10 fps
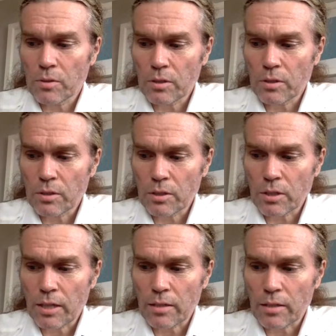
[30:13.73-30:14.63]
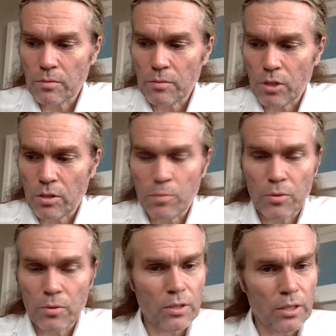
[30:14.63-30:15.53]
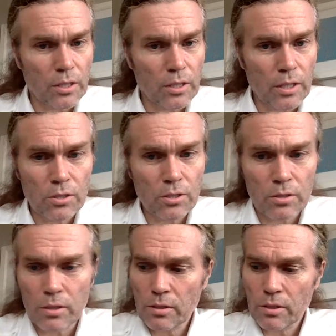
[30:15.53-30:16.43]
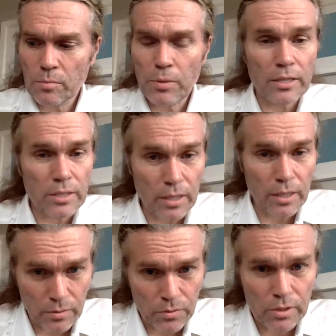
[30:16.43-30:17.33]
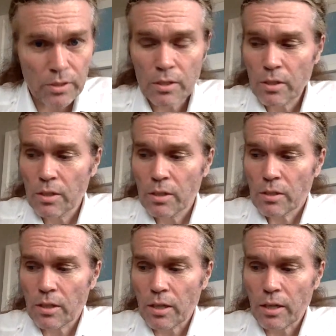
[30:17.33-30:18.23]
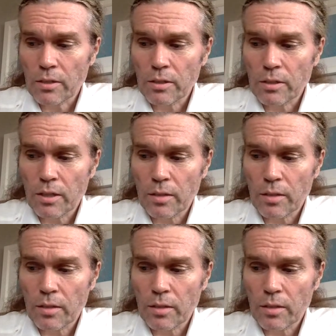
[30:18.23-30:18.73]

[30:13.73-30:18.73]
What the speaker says: there's a lot of talk about reincarnation and past lives. And